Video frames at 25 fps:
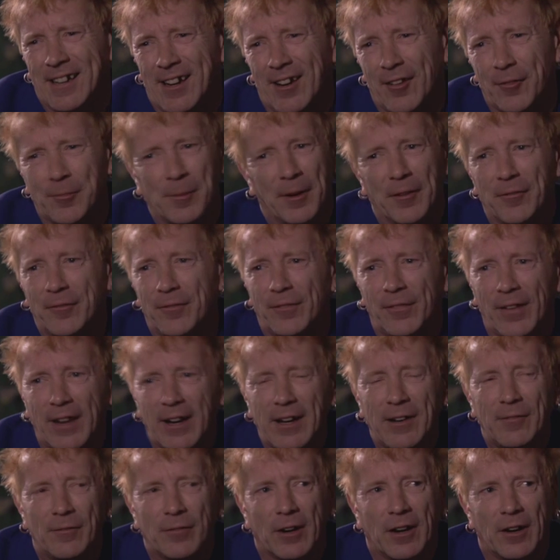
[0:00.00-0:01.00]
as my
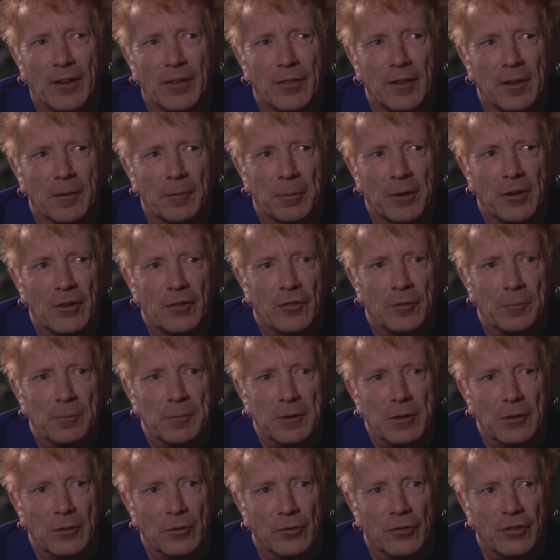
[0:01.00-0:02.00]
favourite, I think, piece of
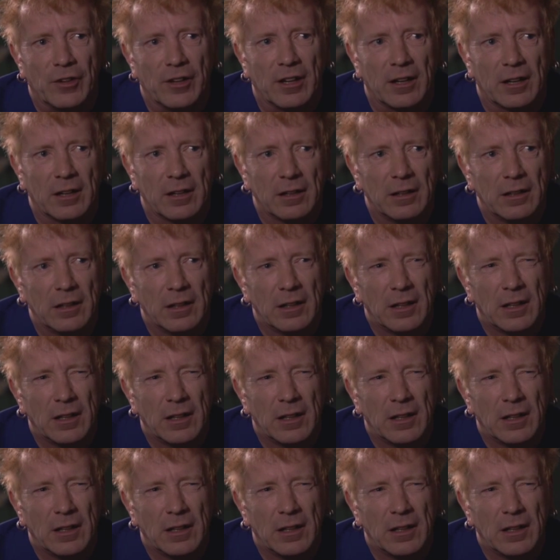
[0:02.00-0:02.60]
music,